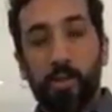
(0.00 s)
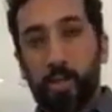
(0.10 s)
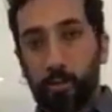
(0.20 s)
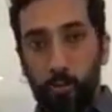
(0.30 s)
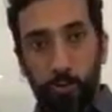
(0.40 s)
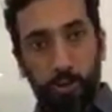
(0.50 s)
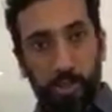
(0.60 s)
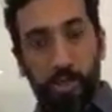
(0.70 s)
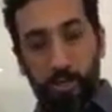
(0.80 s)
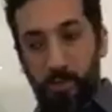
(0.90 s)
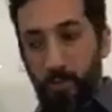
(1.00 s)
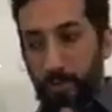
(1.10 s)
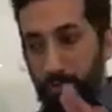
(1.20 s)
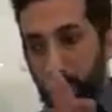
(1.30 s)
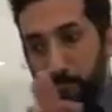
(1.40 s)
And those 10 are
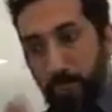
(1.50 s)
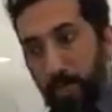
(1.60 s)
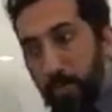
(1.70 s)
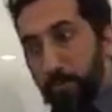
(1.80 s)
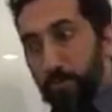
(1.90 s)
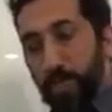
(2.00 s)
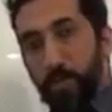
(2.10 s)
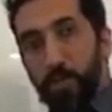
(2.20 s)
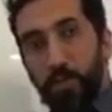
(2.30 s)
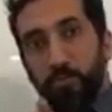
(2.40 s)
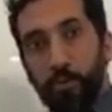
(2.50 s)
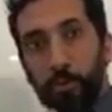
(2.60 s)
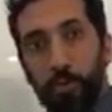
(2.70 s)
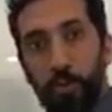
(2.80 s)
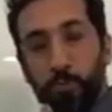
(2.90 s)
like the main branches of a
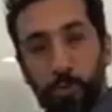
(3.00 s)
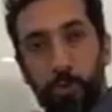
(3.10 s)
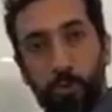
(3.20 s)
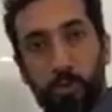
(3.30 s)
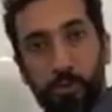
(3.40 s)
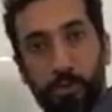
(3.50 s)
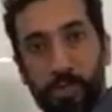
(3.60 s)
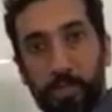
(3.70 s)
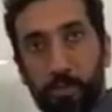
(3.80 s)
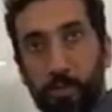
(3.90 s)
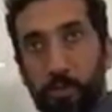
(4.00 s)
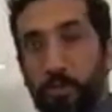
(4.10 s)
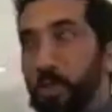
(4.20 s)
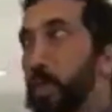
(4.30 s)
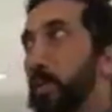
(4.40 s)
tree. Once you understand
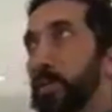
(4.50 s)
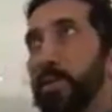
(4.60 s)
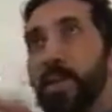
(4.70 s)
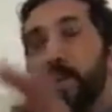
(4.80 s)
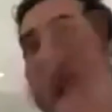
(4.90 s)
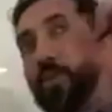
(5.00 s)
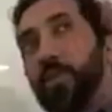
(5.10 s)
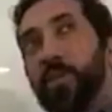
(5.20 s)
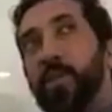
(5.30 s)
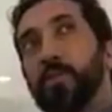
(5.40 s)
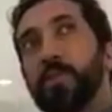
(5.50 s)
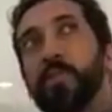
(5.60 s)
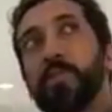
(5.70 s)
those, then everything else is